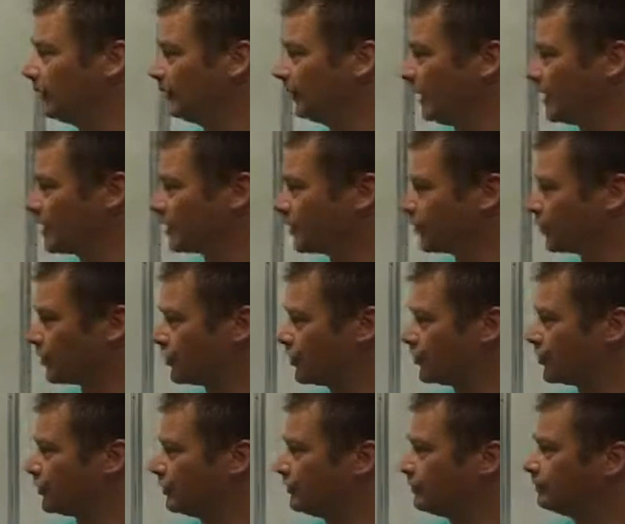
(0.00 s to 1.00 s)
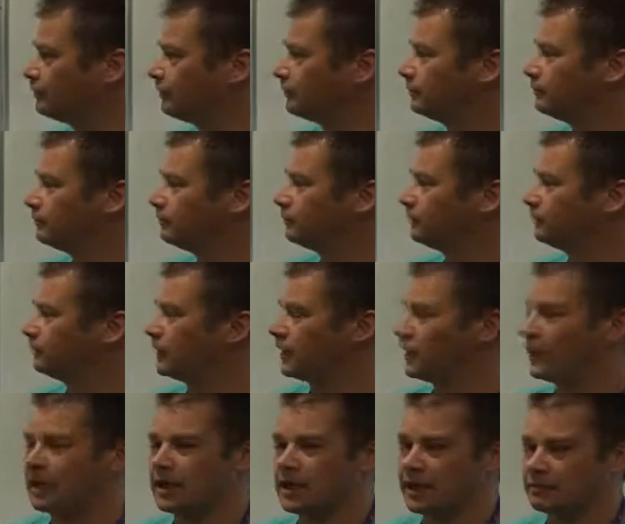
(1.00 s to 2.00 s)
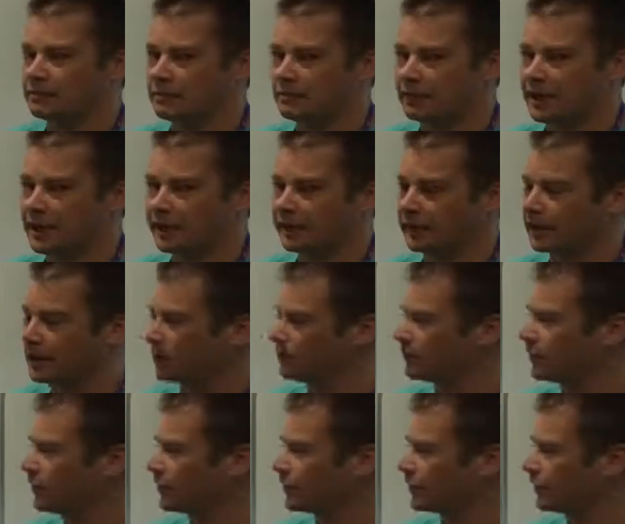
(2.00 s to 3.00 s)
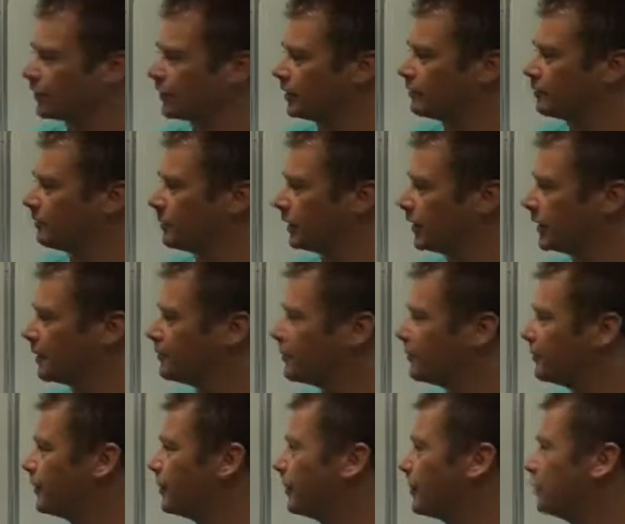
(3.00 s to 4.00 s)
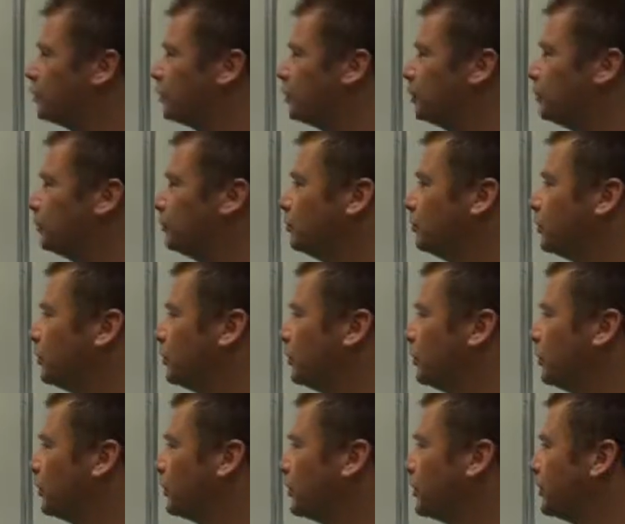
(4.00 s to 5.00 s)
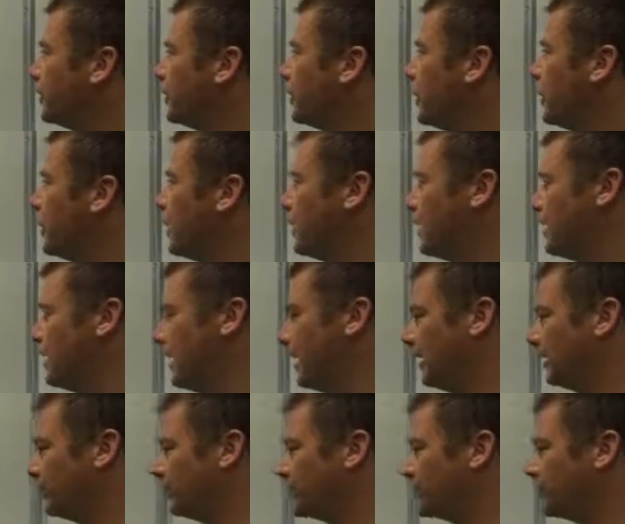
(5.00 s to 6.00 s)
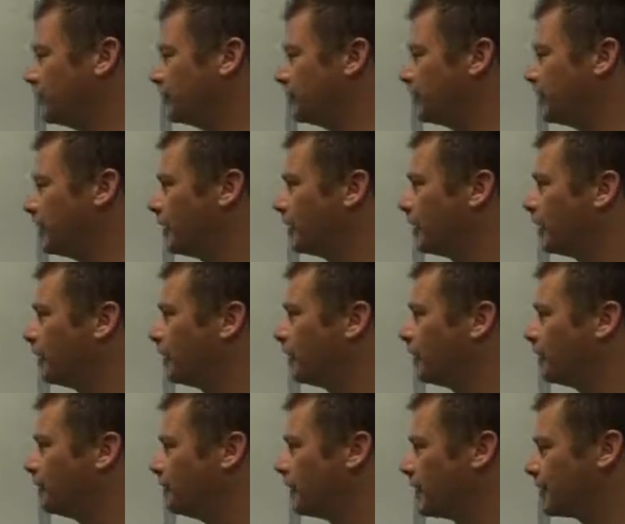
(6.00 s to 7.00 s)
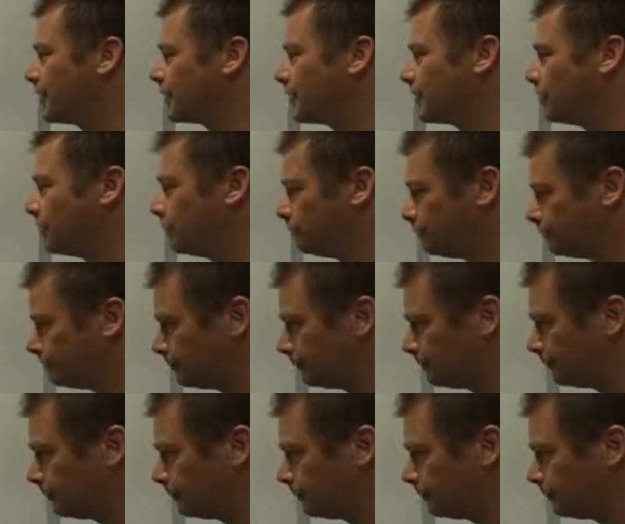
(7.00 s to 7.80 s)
Less oxygen. Hyperbaric hypoxia becomes very important when we look at altitude medicine.